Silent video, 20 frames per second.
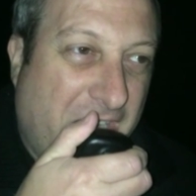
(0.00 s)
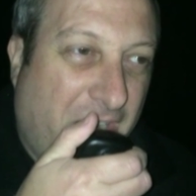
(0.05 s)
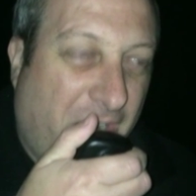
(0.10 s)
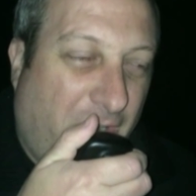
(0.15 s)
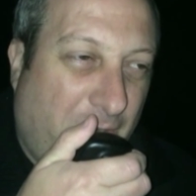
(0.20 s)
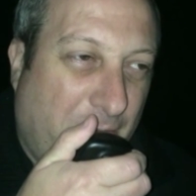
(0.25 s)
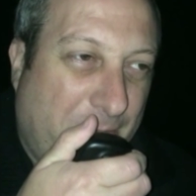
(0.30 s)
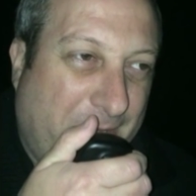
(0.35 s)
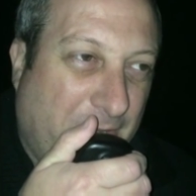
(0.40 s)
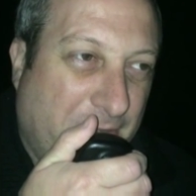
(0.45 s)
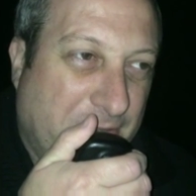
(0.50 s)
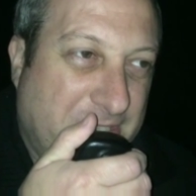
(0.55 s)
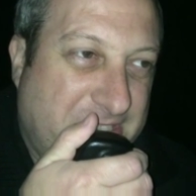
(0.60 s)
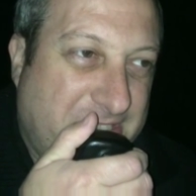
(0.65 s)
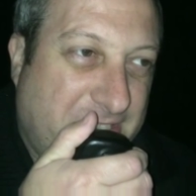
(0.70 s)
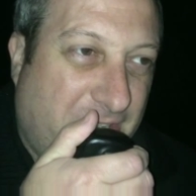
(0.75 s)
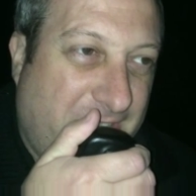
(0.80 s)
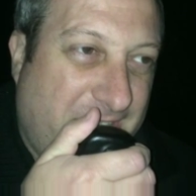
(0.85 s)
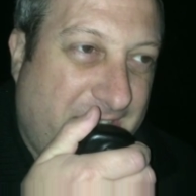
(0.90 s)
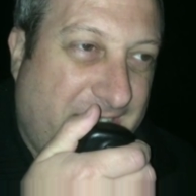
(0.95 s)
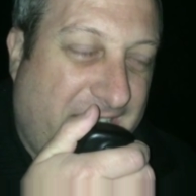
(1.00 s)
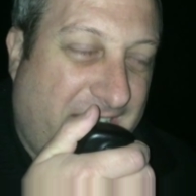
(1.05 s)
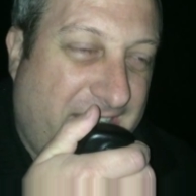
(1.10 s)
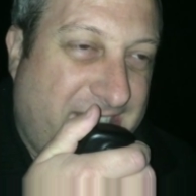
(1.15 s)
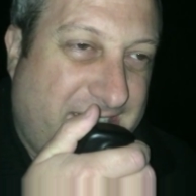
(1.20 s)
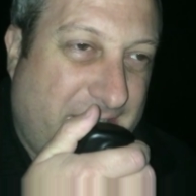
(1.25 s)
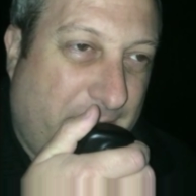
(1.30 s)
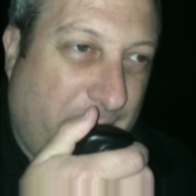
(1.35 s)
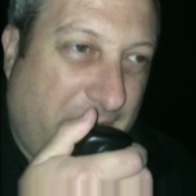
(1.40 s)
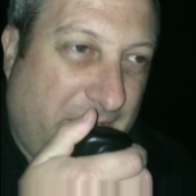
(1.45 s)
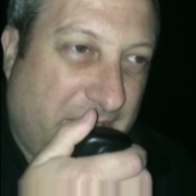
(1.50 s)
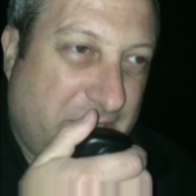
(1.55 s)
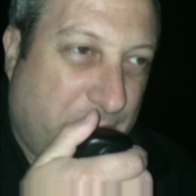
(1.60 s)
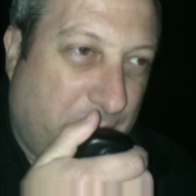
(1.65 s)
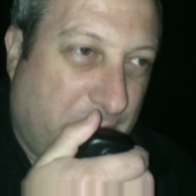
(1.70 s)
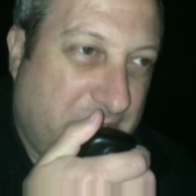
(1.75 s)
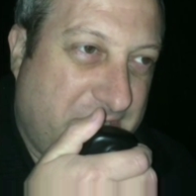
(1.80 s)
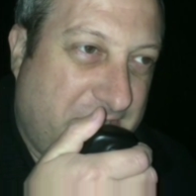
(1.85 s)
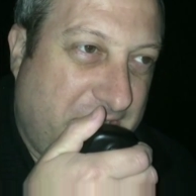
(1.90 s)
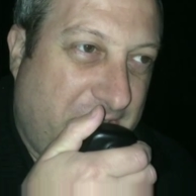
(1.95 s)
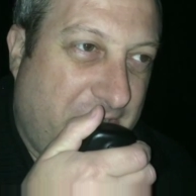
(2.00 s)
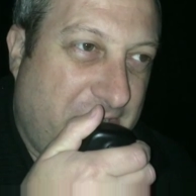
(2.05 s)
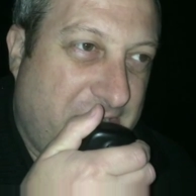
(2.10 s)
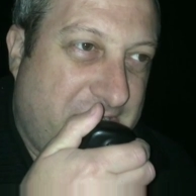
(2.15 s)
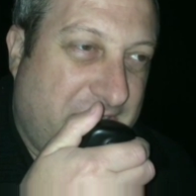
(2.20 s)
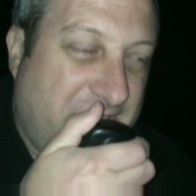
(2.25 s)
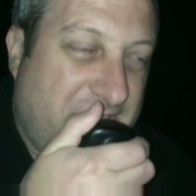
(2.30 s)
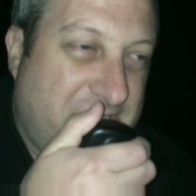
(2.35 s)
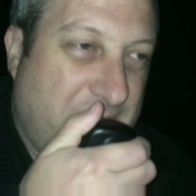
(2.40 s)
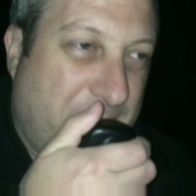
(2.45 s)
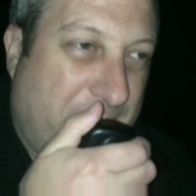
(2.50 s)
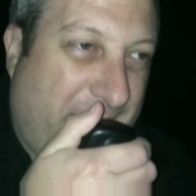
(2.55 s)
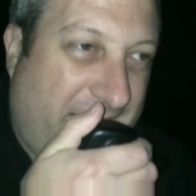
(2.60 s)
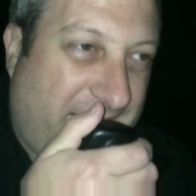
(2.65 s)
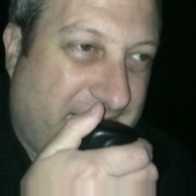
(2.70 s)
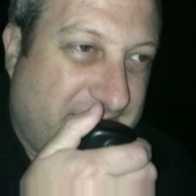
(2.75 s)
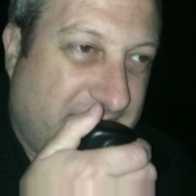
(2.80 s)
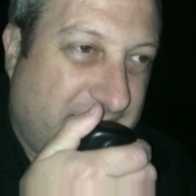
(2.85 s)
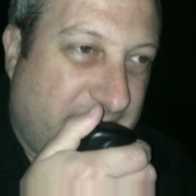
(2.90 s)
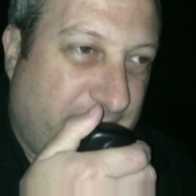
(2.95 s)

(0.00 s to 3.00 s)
I'll be on the side in case someone else wants to use it as it passes.